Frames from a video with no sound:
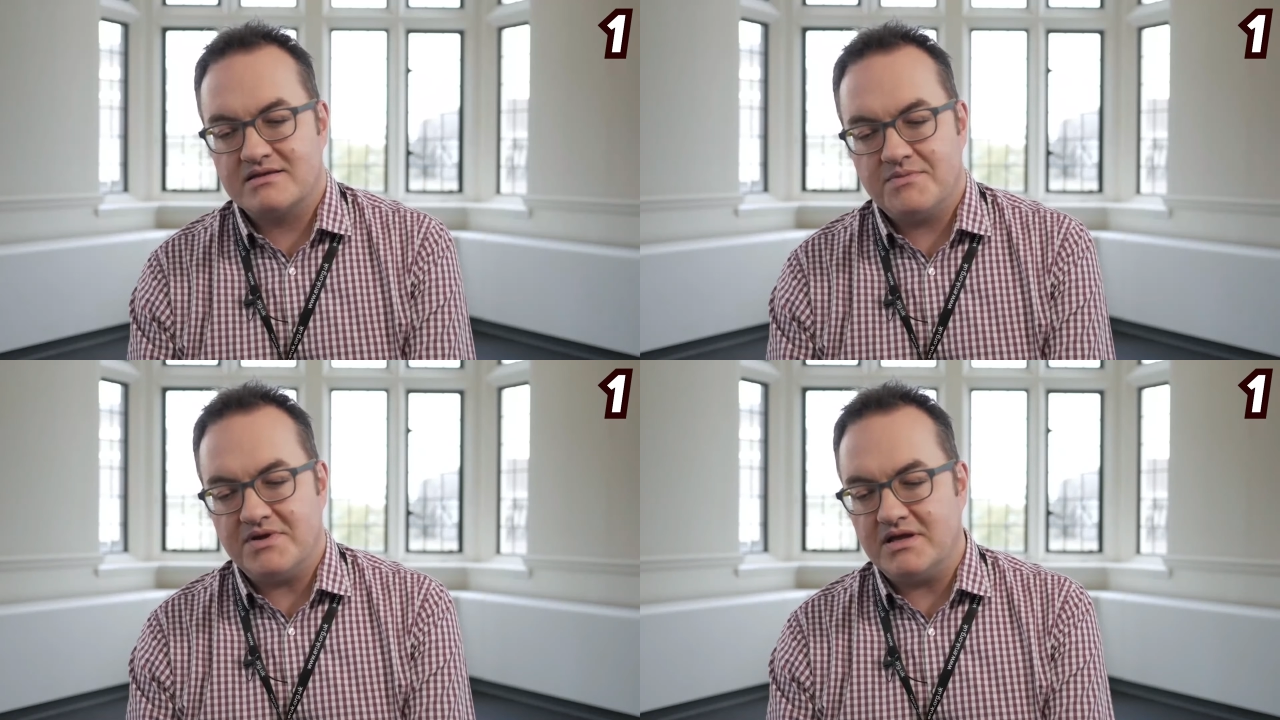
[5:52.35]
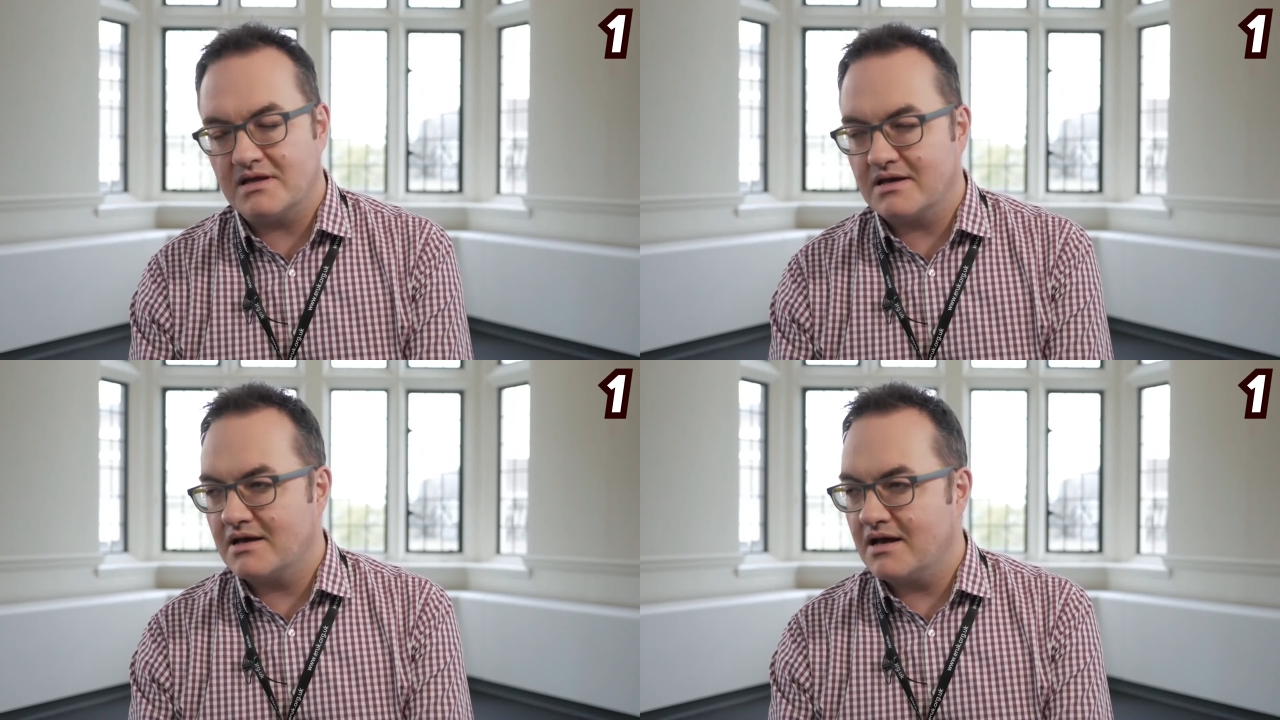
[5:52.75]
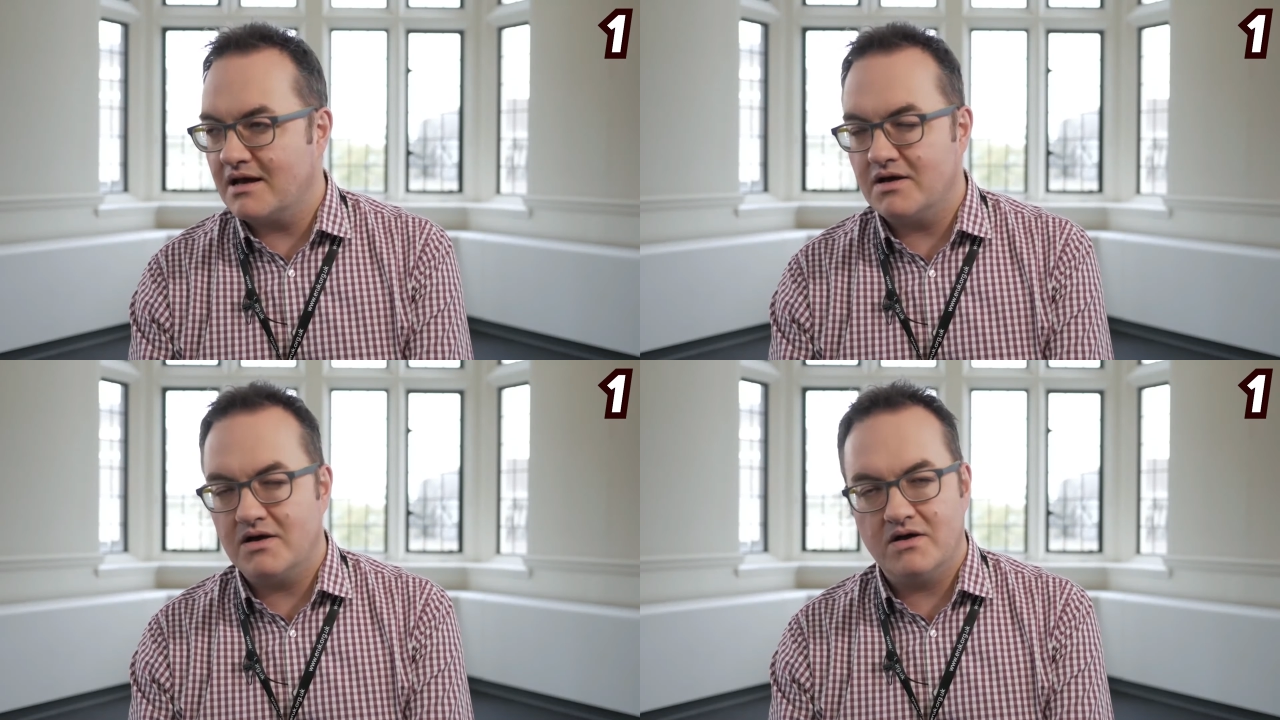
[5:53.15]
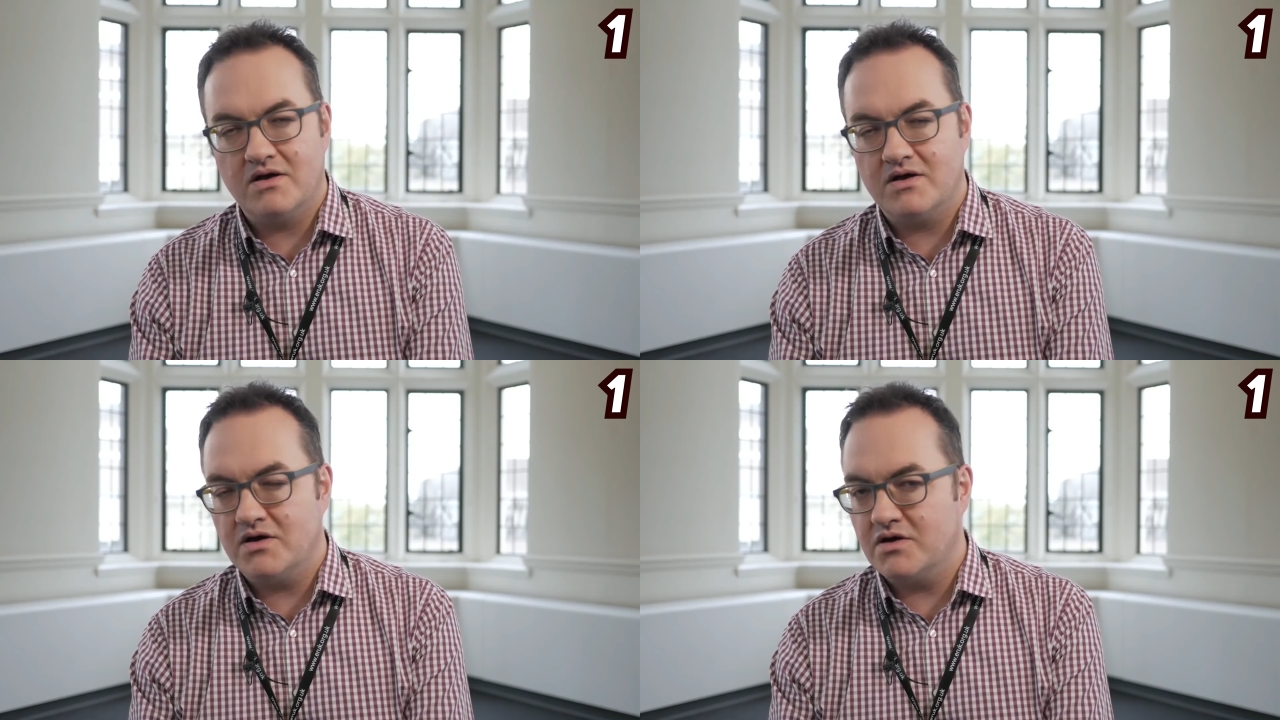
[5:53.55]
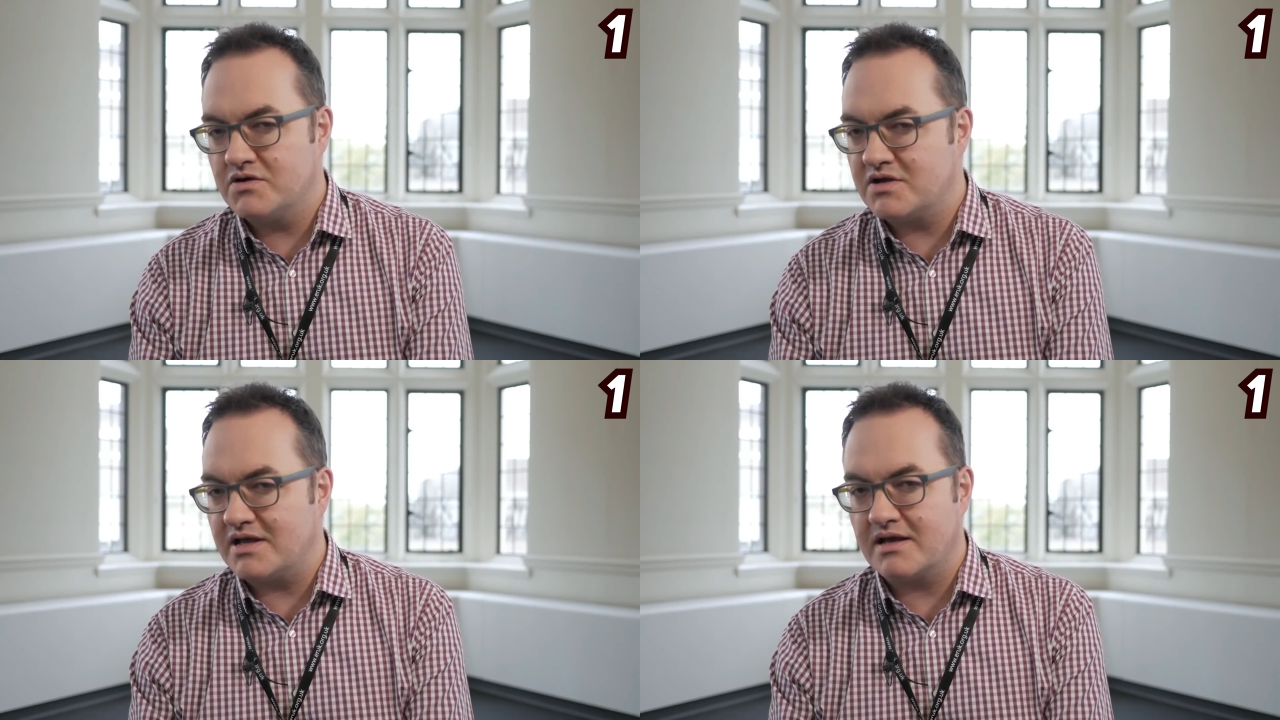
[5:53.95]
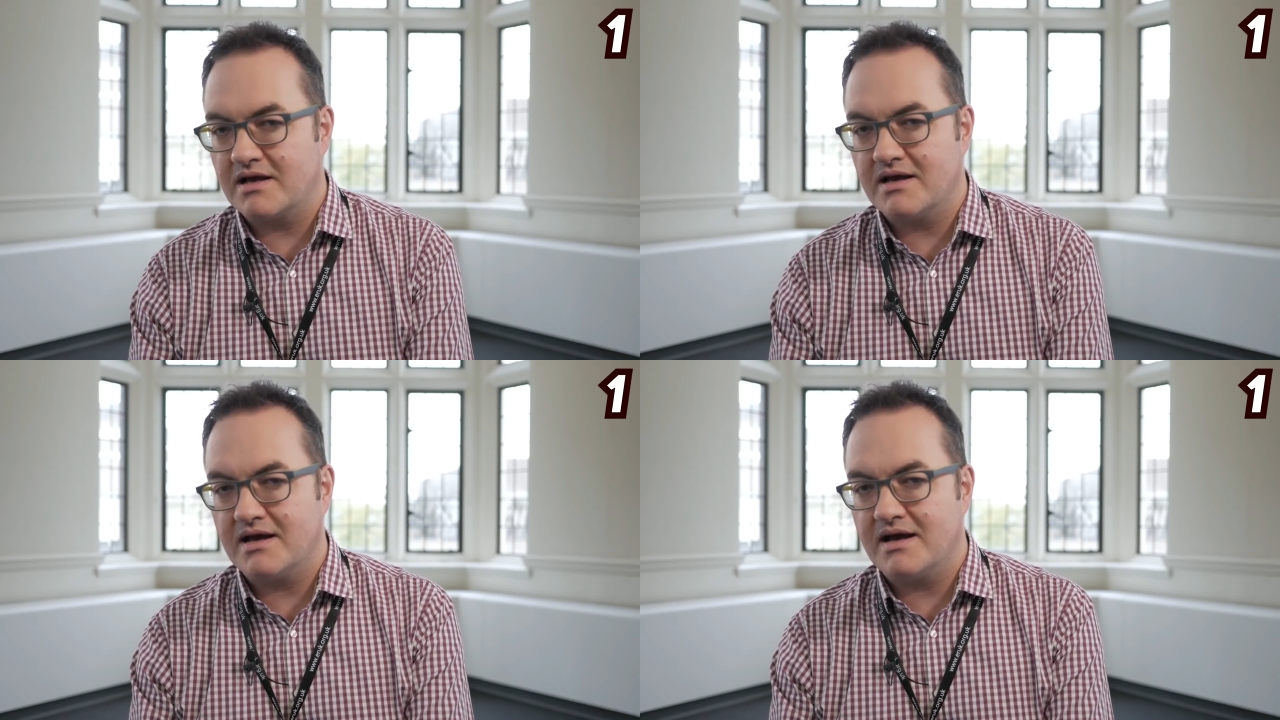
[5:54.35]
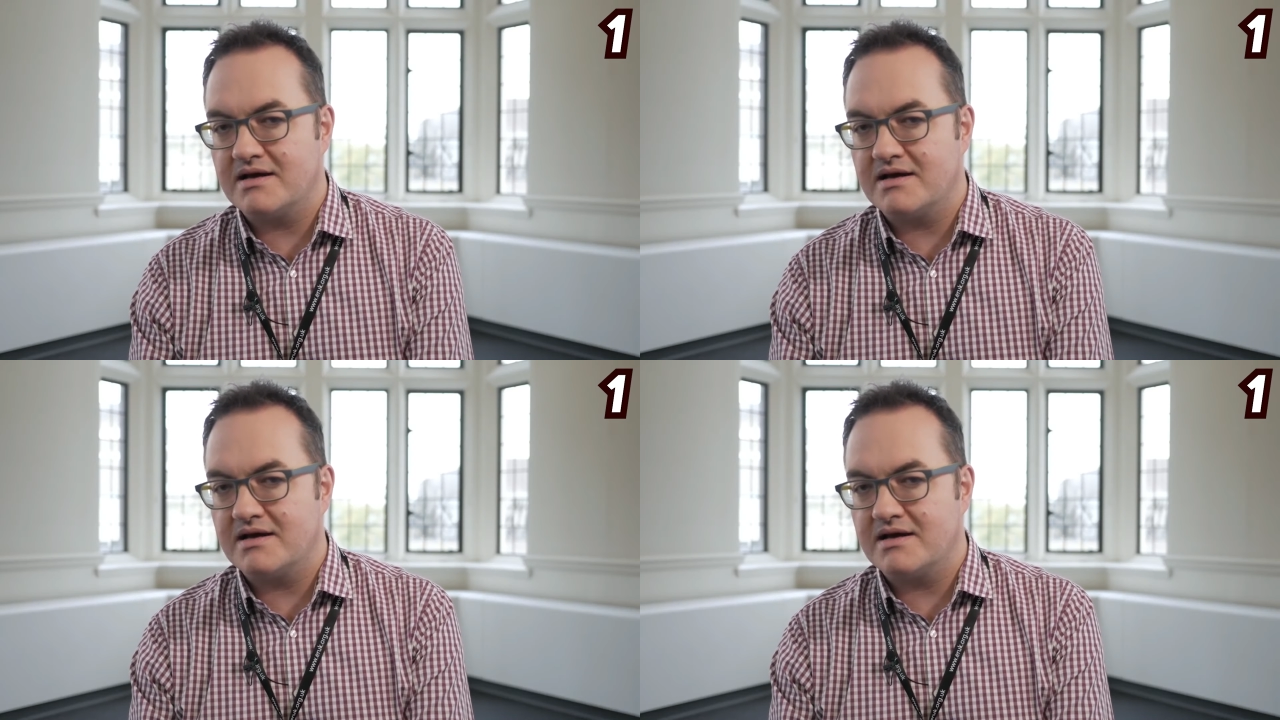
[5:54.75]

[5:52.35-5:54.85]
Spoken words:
They'll be earning,